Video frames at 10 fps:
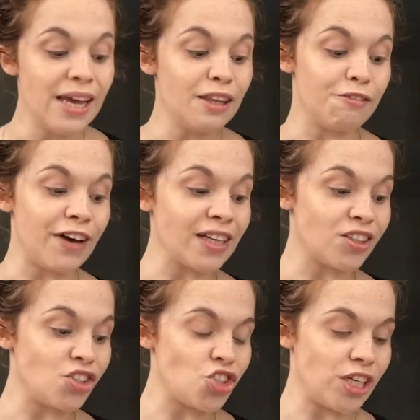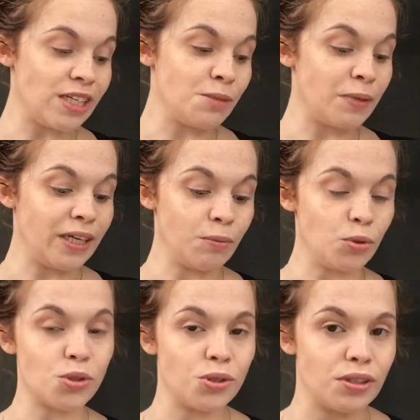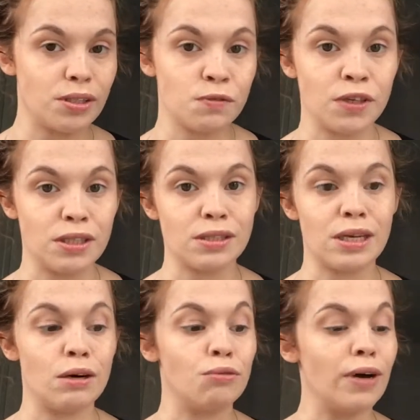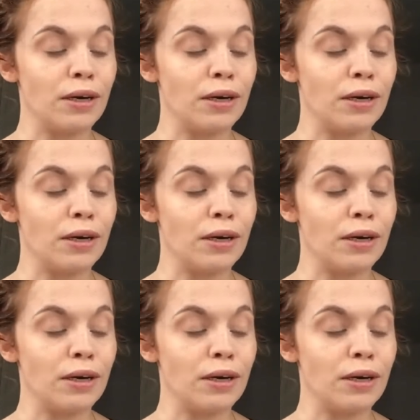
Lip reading: the fact that she's been able to do this for herself,